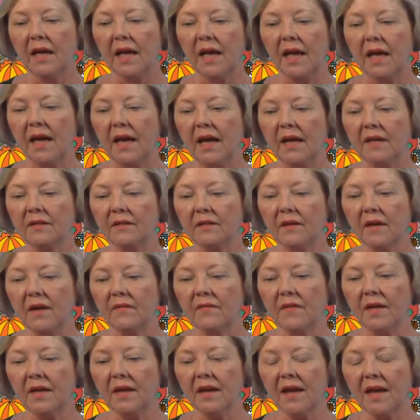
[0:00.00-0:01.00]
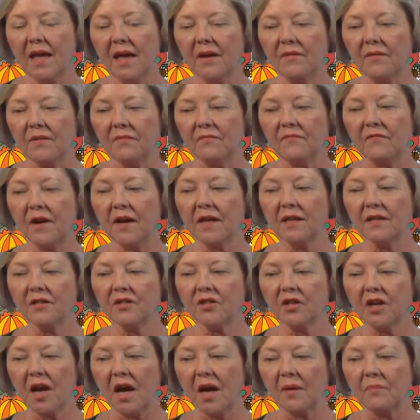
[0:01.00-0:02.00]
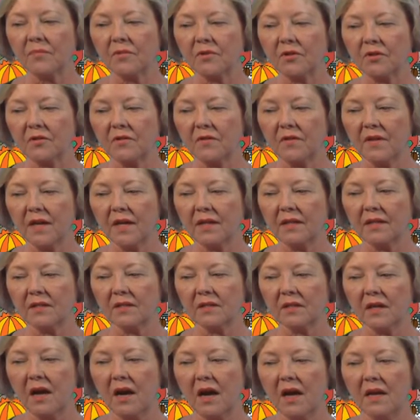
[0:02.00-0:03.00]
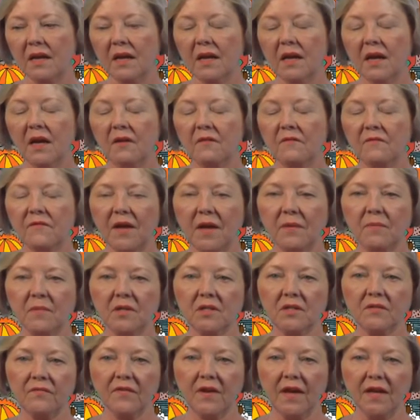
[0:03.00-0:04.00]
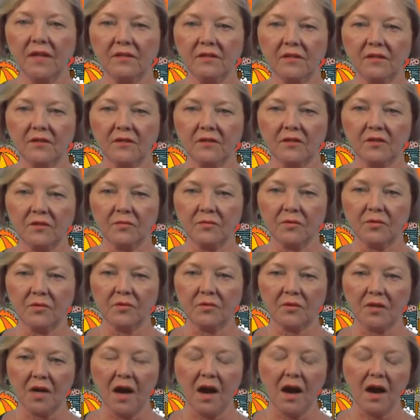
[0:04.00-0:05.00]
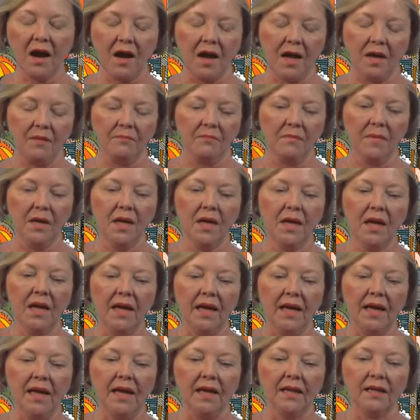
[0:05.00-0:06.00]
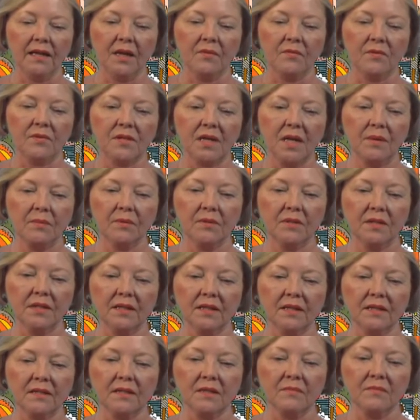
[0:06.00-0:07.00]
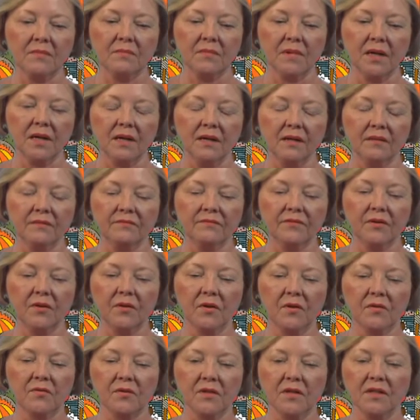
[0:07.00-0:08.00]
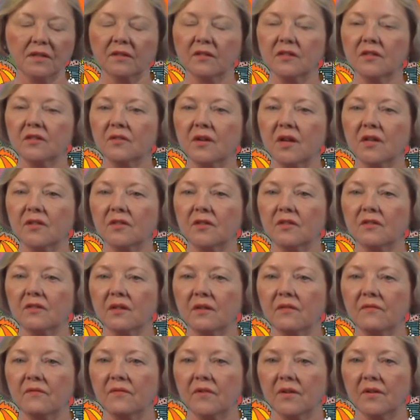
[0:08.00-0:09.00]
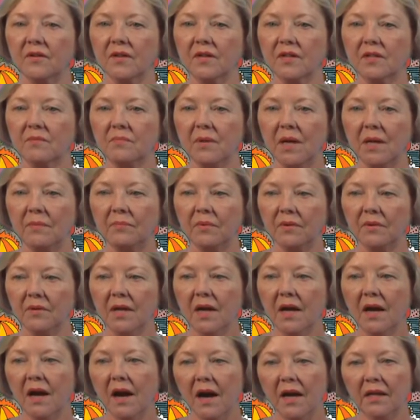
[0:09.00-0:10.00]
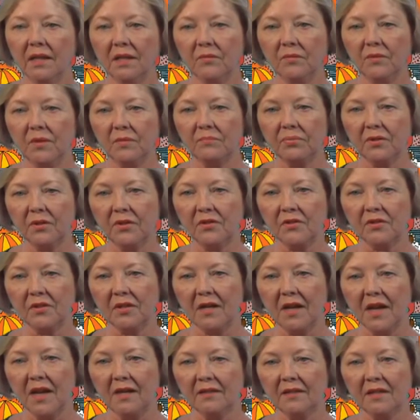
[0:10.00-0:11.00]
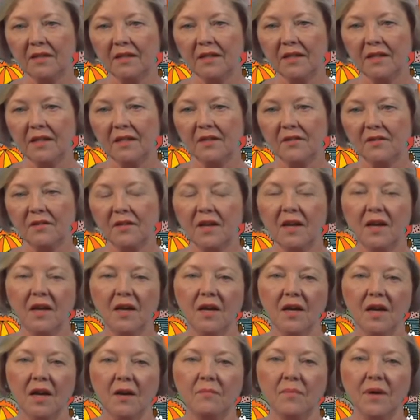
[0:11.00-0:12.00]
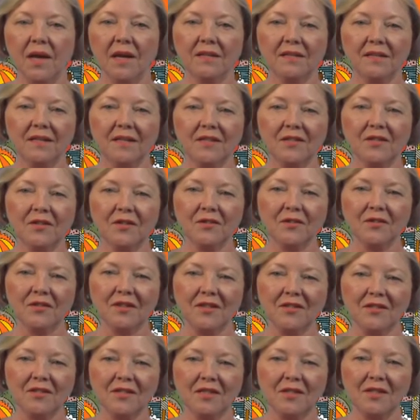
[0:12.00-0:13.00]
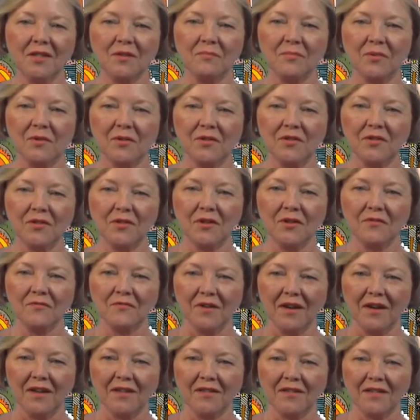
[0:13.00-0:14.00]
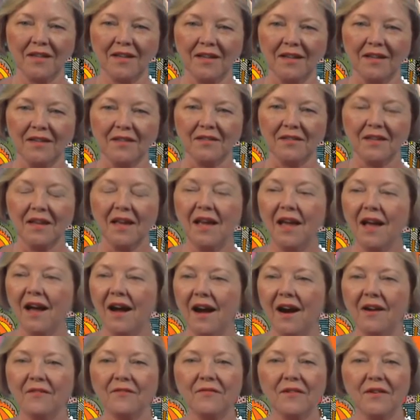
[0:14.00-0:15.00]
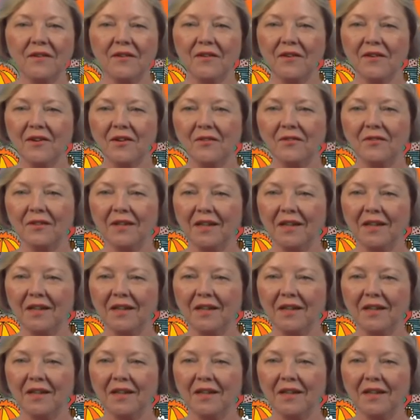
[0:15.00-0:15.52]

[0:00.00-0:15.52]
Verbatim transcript: And uh, then I have a fun chapter that is on famous faces through time. And I was able to get some photos and illustrations of various people, Hollywood personalities, banditos such as Tiburcio Vasquez, our very own